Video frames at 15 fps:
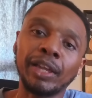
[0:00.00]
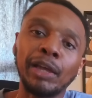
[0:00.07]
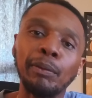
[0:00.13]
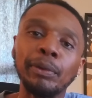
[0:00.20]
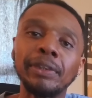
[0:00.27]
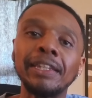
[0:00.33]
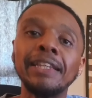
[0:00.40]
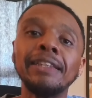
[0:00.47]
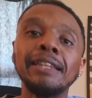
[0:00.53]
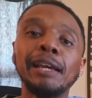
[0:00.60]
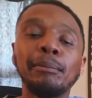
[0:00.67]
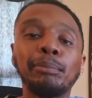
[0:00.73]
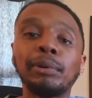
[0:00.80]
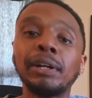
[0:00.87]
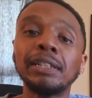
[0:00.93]
And within
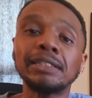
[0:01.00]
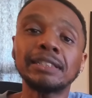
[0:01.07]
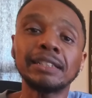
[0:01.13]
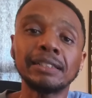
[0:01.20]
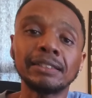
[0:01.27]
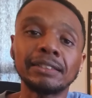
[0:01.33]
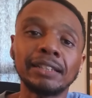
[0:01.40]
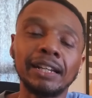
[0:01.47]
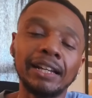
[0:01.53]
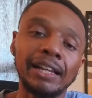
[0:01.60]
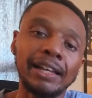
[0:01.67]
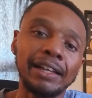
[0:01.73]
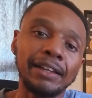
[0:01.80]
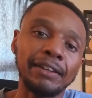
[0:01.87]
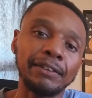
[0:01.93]
that process, I
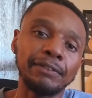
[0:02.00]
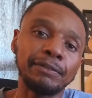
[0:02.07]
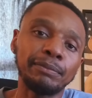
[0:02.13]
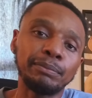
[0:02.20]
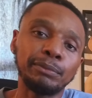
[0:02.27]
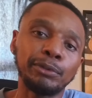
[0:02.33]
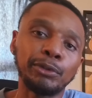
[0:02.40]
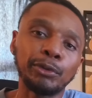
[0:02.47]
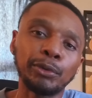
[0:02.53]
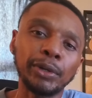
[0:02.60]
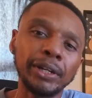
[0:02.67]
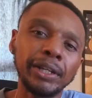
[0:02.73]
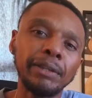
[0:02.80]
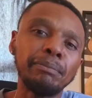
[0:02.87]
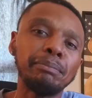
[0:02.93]
have
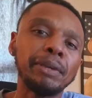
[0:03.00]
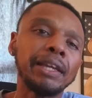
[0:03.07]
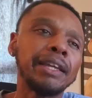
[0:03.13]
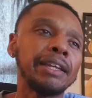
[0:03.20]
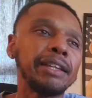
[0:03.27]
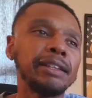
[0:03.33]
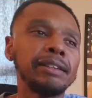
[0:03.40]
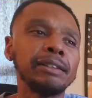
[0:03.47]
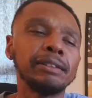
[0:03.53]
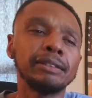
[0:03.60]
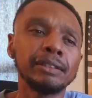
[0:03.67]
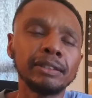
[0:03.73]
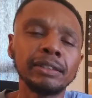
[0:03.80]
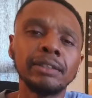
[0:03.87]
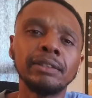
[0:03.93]
three main
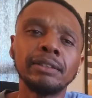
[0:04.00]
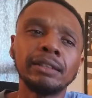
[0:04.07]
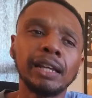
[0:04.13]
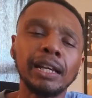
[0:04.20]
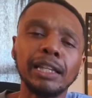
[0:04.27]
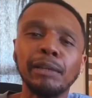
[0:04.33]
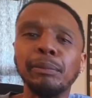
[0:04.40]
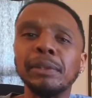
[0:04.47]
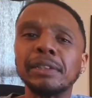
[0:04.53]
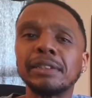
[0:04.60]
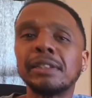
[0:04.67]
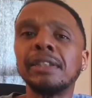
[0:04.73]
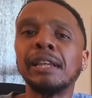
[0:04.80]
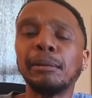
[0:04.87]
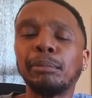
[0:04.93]
elements
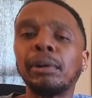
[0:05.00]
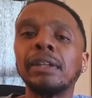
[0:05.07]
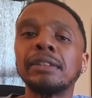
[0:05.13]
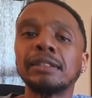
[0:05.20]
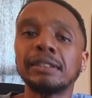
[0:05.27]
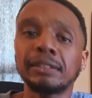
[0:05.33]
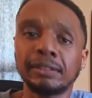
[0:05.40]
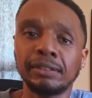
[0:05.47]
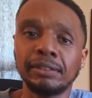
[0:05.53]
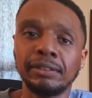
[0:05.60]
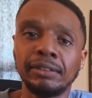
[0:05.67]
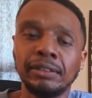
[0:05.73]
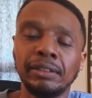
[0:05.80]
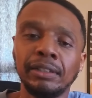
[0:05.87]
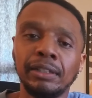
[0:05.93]
to that process.
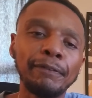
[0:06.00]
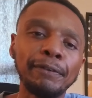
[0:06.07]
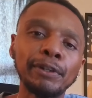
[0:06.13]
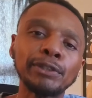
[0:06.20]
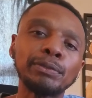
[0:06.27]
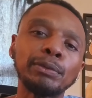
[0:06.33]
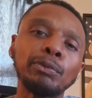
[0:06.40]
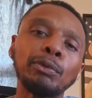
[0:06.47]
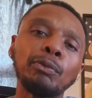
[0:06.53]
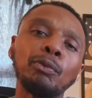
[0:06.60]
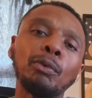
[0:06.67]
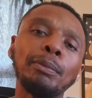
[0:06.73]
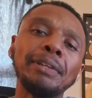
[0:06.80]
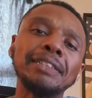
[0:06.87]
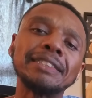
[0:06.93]
The first one
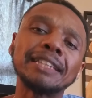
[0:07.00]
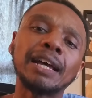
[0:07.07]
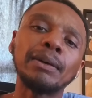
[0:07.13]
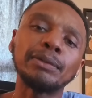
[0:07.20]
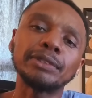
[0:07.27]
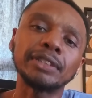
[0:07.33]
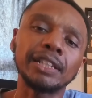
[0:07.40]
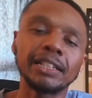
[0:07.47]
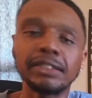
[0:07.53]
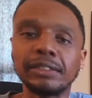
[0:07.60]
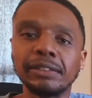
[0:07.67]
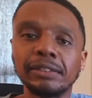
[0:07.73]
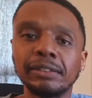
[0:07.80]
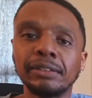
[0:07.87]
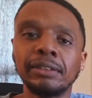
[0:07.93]
will be sound
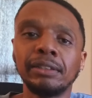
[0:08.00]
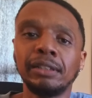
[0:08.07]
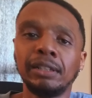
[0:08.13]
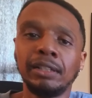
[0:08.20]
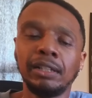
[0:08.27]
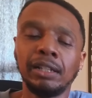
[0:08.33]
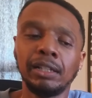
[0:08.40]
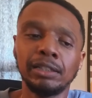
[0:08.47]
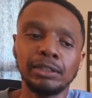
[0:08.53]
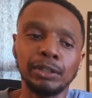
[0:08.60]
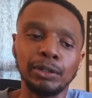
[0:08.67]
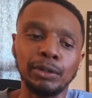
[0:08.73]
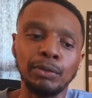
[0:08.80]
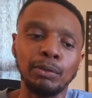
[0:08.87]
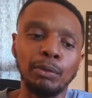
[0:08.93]
selection.
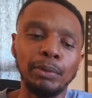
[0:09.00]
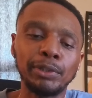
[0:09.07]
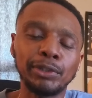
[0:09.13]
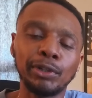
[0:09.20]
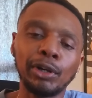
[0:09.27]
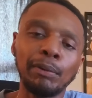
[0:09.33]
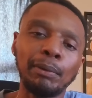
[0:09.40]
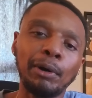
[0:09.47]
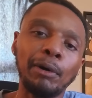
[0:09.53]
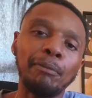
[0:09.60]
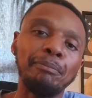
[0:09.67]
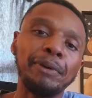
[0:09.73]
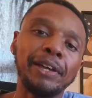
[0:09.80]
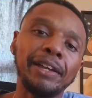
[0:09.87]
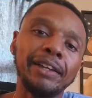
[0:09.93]
So when we talk about a
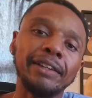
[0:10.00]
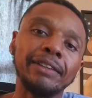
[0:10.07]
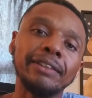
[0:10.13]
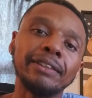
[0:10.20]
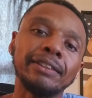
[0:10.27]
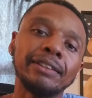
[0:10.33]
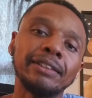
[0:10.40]
band,